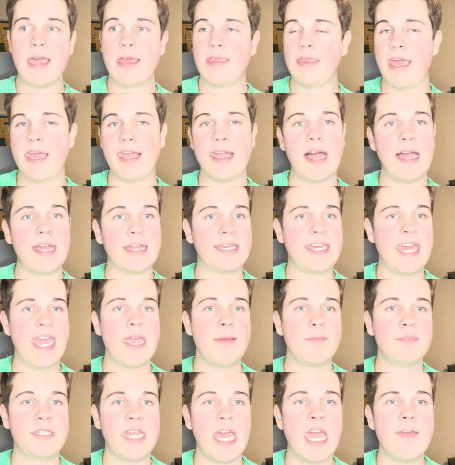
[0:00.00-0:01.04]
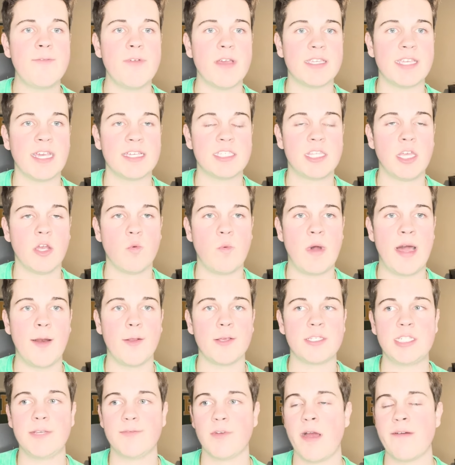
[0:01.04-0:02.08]
They got Gabe Davis as their wide
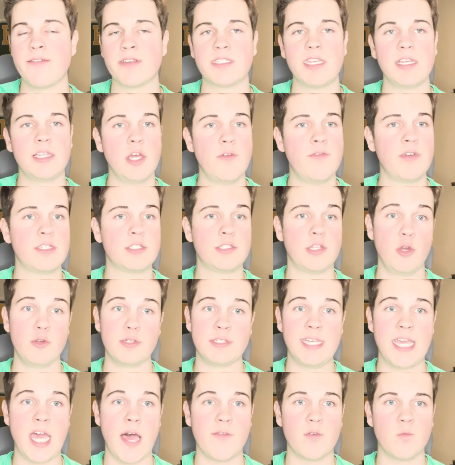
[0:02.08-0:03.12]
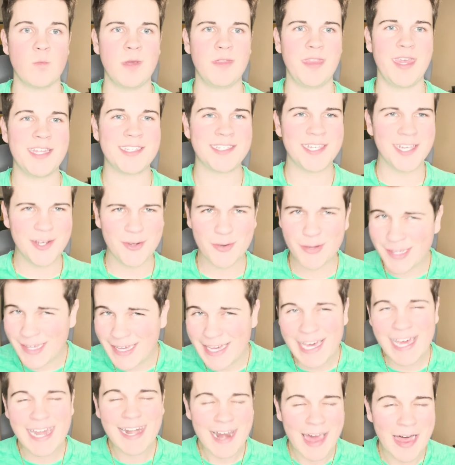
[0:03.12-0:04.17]
receiver. Obviously, losing Calvin Ridley, too,
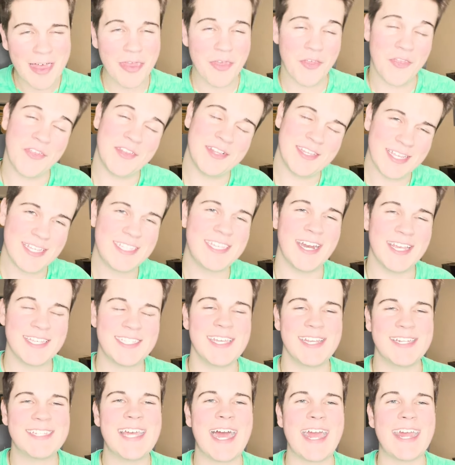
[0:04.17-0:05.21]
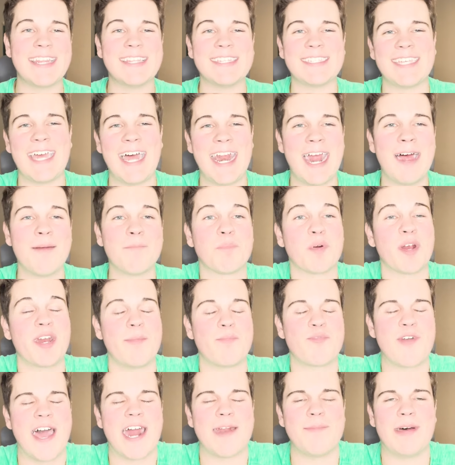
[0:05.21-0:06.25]
other than the Tennessee Titans. And I'm pretty
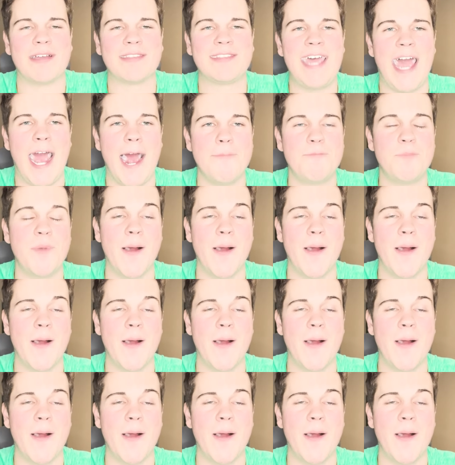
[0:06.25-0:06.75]
proud about that.